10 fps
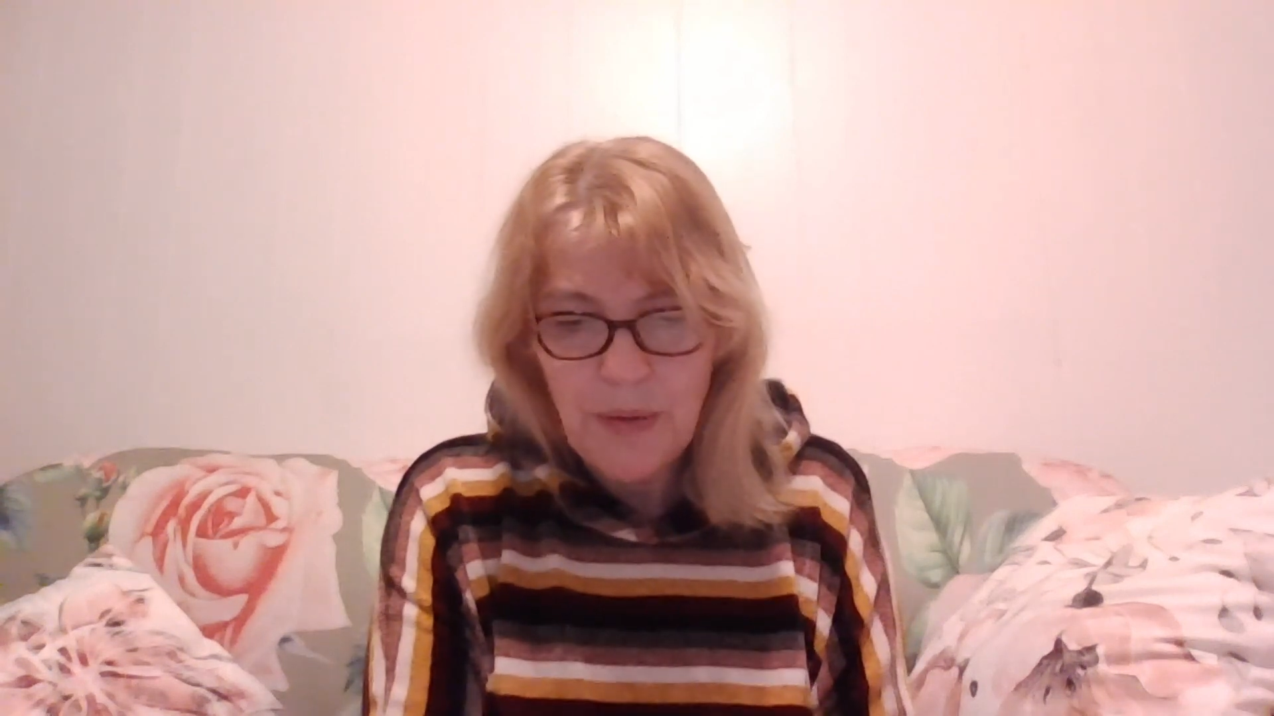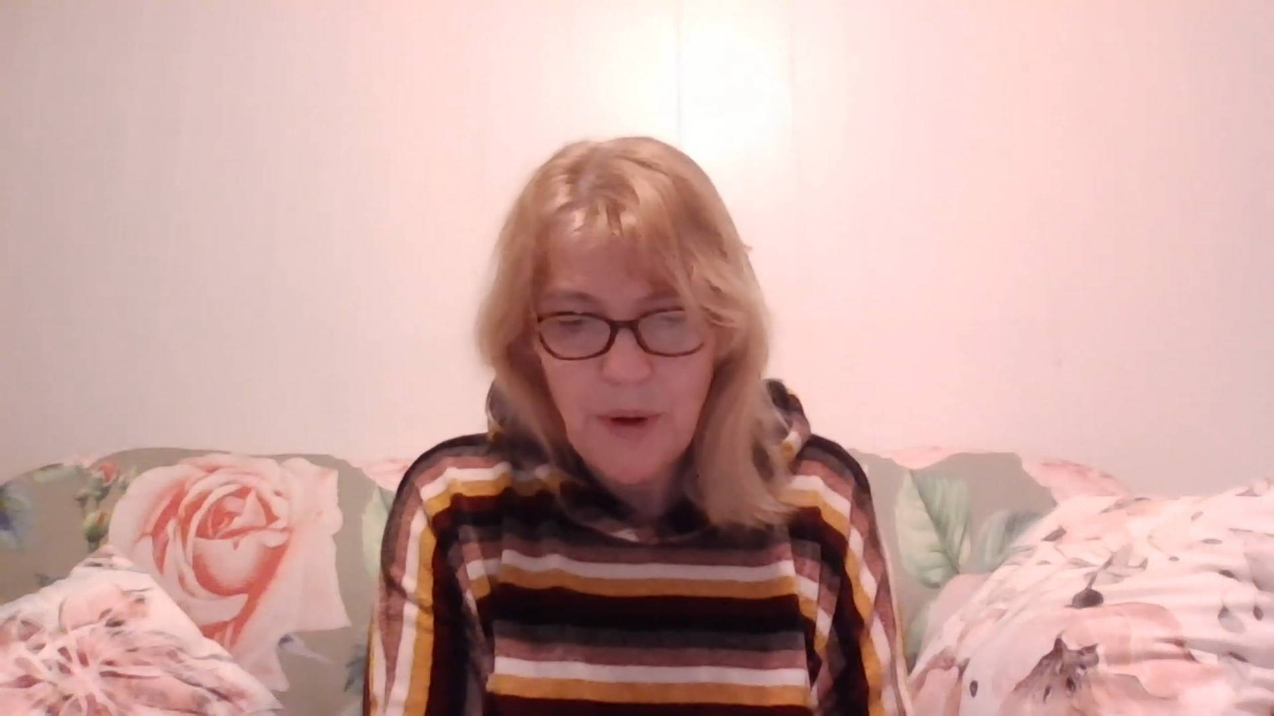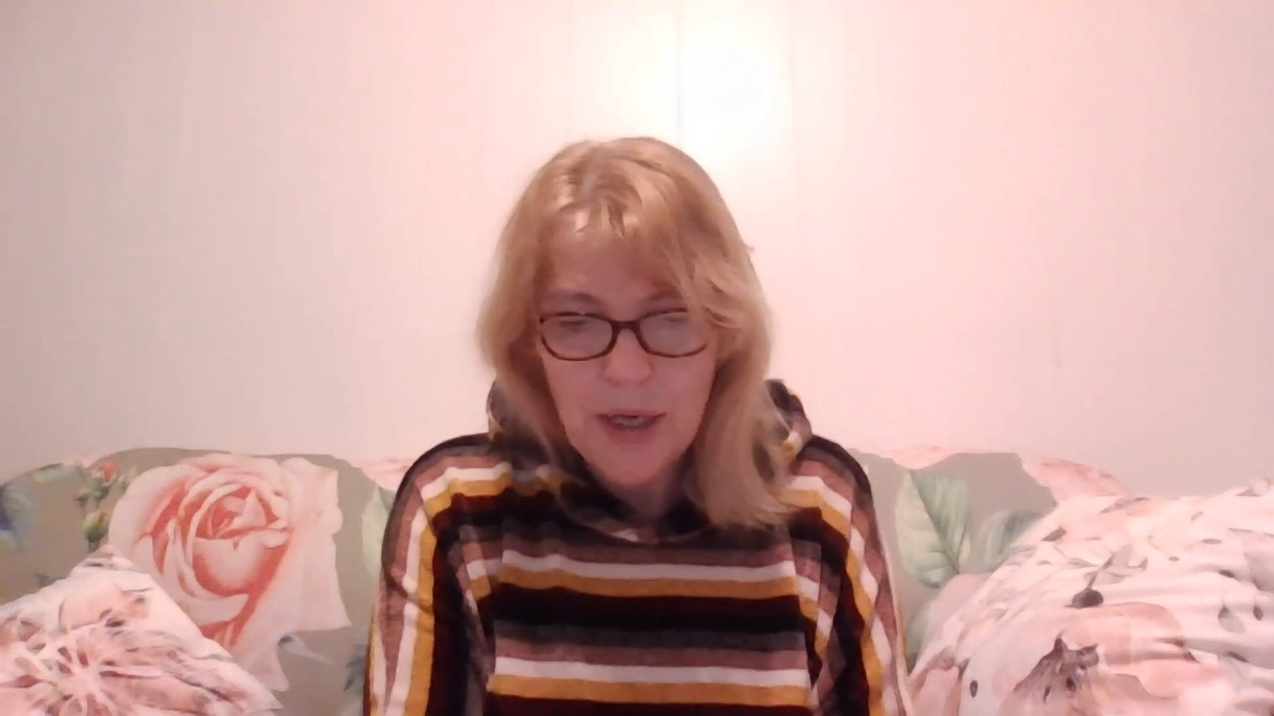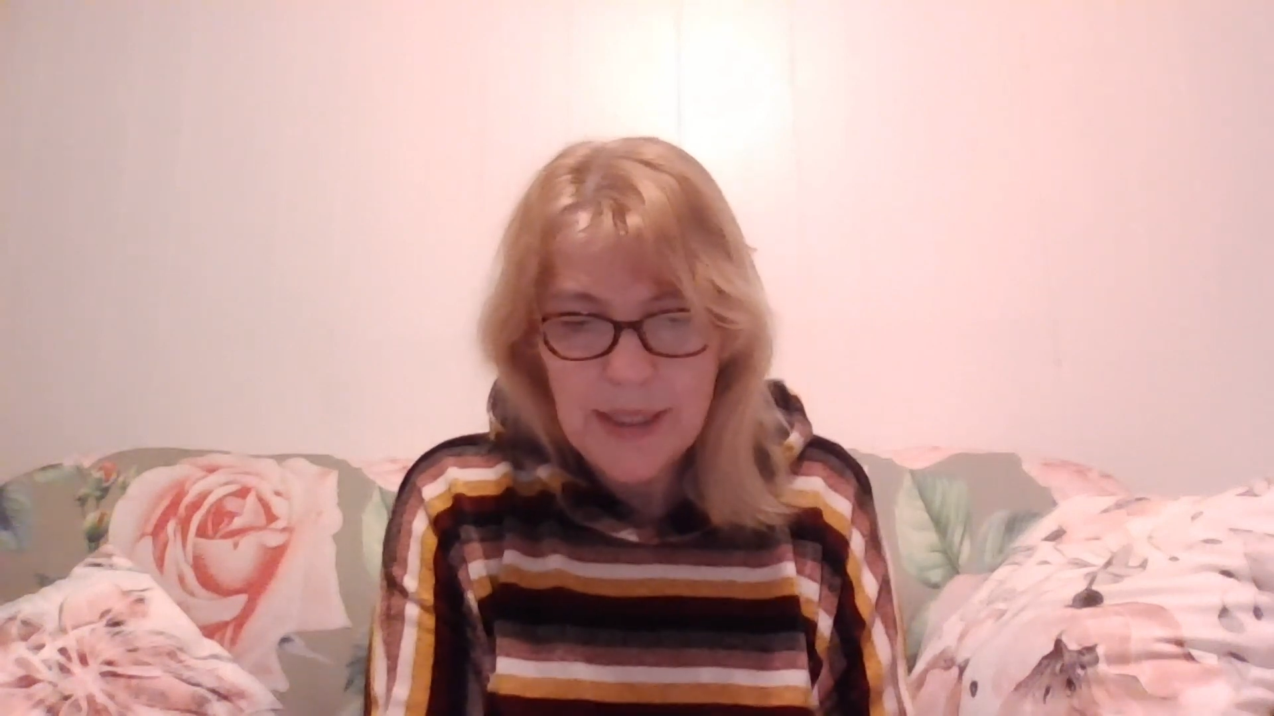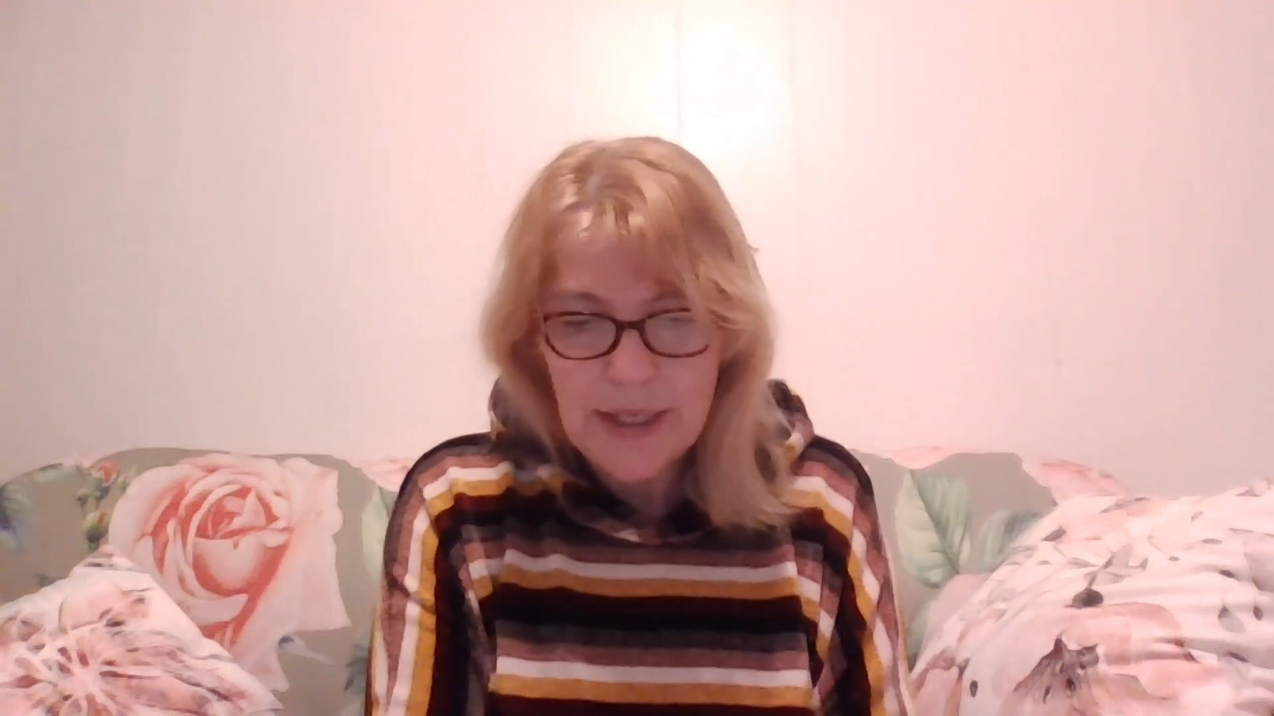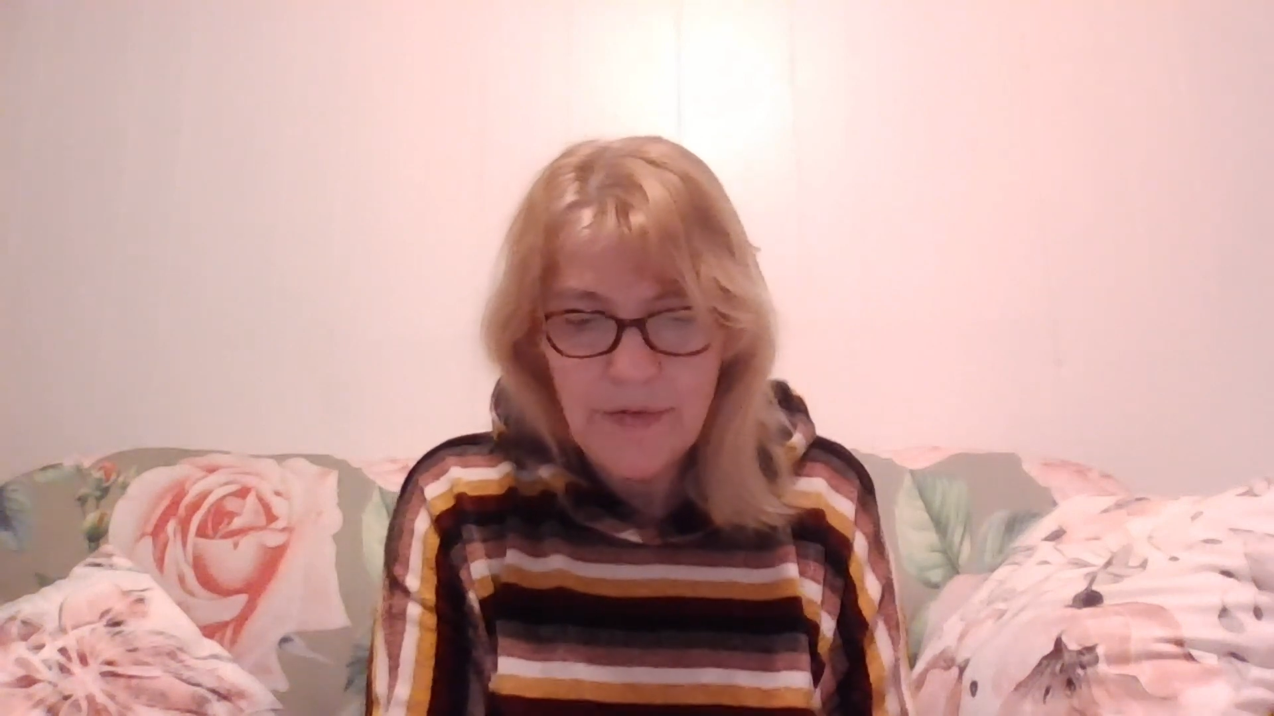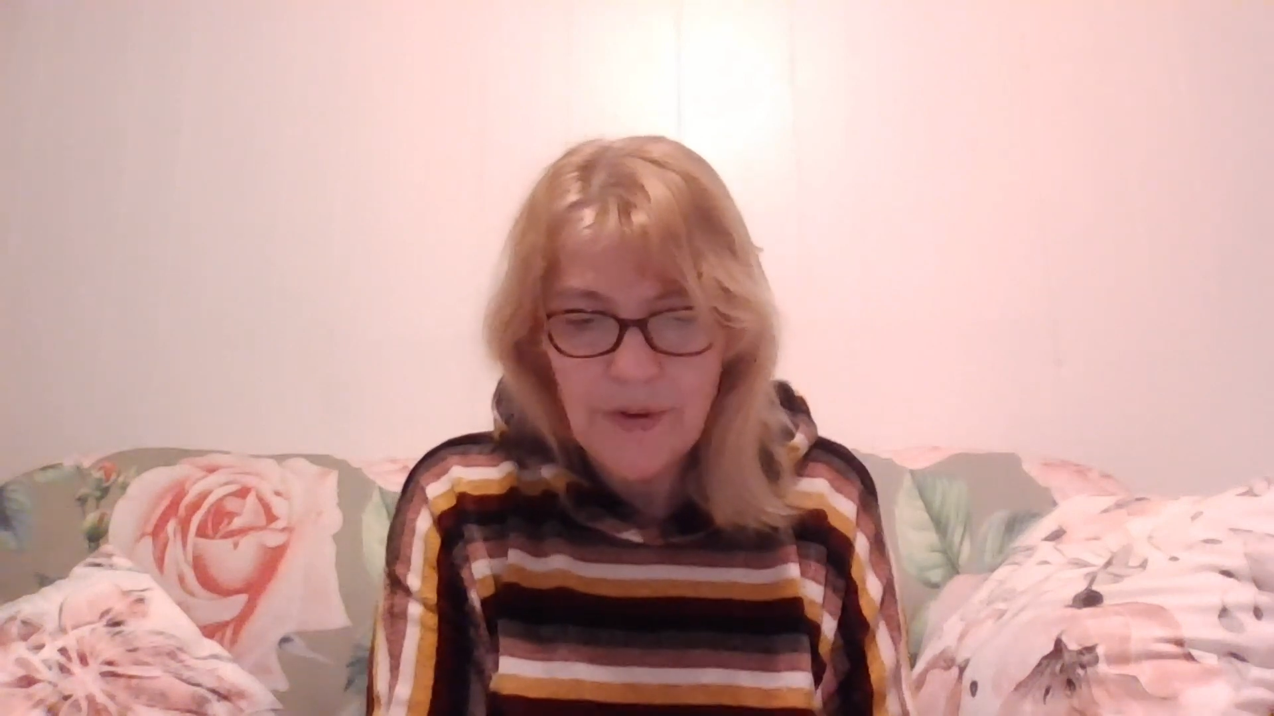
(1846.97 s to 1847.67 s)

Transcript: wanted